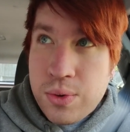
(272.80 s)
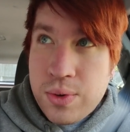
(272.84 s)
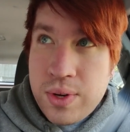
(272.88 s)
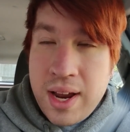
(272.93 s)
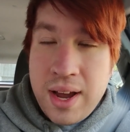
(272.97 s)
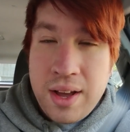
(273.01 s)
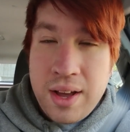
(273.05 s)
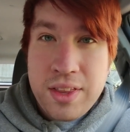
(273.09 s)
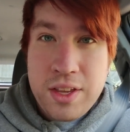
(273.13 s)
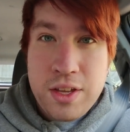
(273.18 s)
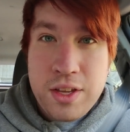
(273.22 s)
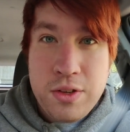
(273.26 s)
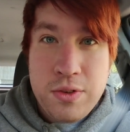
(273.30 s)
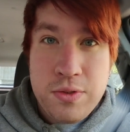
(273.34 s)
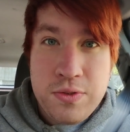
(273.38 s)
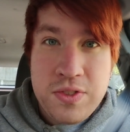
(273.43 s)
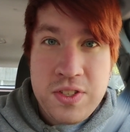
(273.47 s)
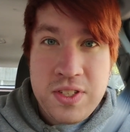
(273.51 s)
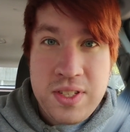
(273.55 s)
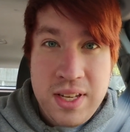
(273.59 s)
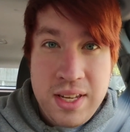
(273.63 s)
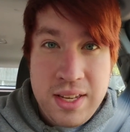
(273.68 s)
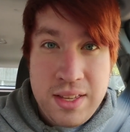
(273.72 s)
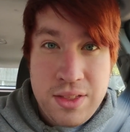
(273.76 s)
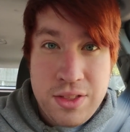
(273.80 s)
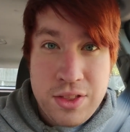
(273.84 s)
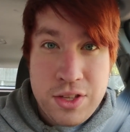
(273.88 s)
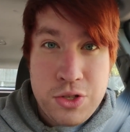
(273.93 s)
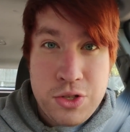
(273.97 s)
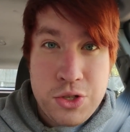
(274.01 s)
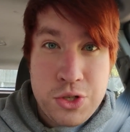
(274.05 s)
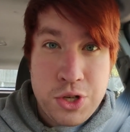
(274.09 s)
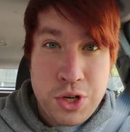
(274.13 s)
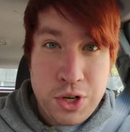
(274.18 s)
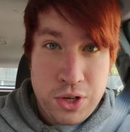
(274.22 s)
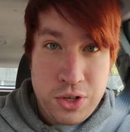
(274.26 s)
Now that you've seen the
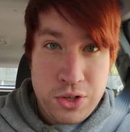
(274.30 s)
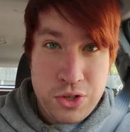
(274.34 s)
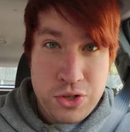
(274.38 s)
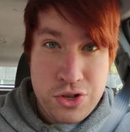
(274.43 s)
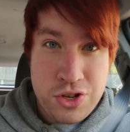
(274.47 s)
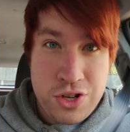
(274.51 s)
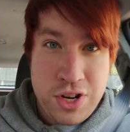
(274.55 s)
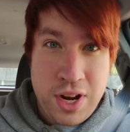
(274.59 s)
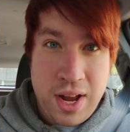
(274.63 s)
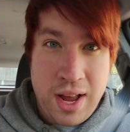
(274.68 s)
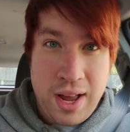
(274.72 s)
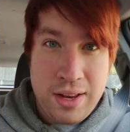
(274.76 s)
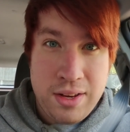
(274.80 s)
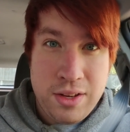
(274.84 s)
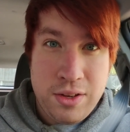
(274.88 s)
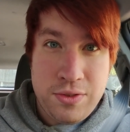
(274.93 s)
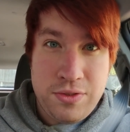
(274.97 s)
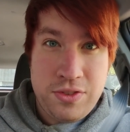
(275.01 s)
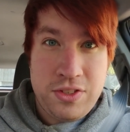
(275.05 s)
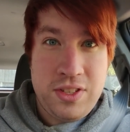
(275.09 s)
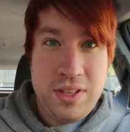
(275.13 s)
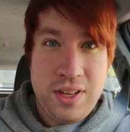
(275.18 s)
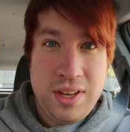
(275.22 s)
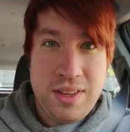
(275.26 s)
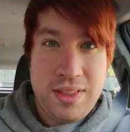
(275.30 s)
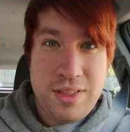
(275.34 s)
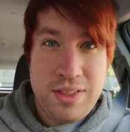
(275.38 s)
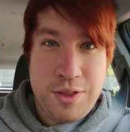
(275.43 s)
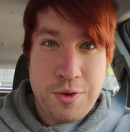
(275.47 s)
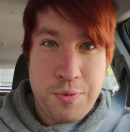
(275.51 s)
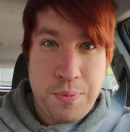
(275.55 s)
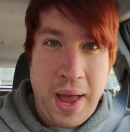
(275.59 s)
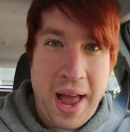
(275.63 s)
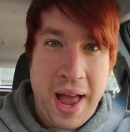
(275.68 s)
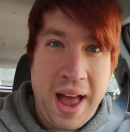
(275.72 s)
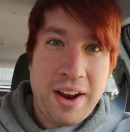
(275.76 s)
church and you've seen
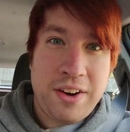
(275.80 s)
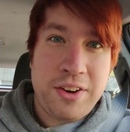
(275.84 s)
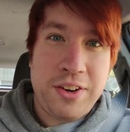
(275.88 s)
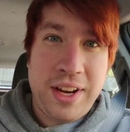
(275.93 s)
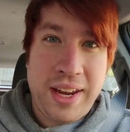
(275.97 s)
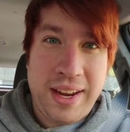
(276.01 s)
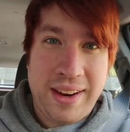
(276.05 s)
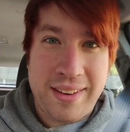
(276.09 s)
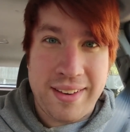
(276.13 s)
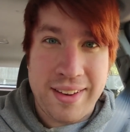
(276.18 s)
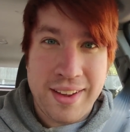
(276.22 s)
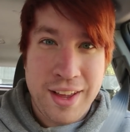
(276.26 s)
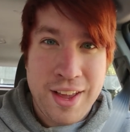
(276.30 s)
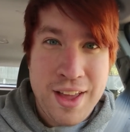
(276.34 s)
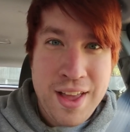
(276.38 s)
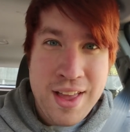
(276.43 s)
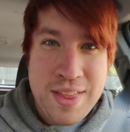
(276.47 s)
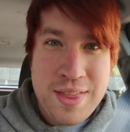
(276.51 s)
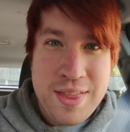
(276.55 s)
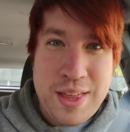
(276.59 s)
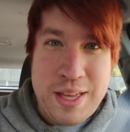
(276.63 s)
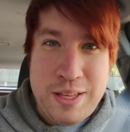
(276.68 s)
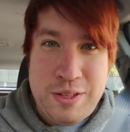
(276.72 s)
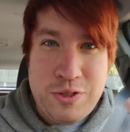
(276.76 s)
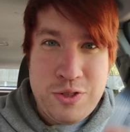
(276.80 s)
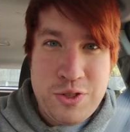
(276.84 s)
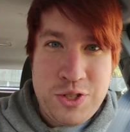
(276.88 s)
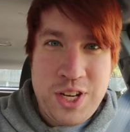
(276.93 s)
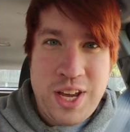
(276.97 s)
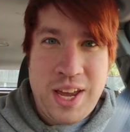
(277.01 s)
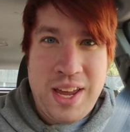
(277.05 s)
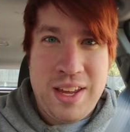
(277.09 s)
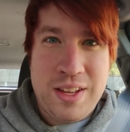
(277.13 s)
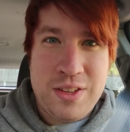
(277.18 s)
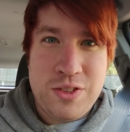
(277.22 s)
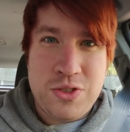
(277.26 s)
the patterning that's
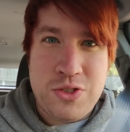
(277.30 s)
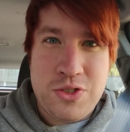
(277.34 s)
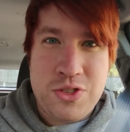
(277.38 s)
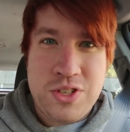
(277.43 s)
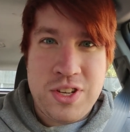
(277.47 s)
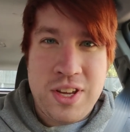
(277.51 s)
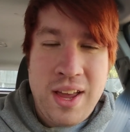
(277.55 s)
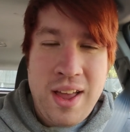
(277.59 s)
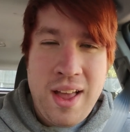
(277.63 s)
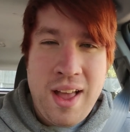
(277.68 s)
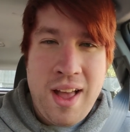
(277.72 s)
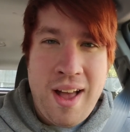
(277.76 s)
changed,